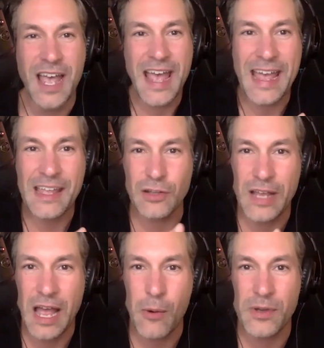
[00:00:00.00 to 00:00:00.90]
Hey, look
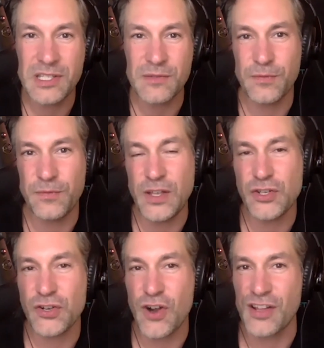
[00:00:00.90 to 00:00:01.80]
how I was
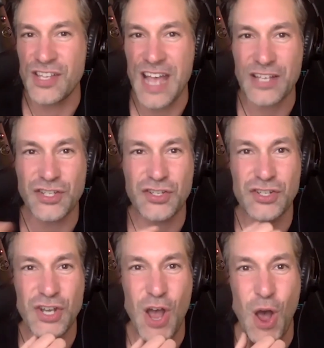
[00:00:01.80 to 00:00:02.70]
featured on Yash's
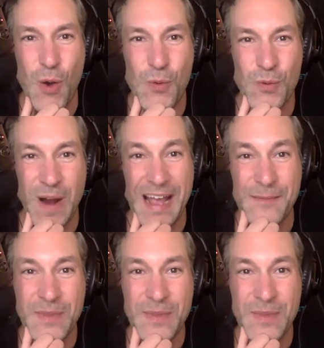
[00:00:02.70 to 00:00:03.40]
show, right? Yeah.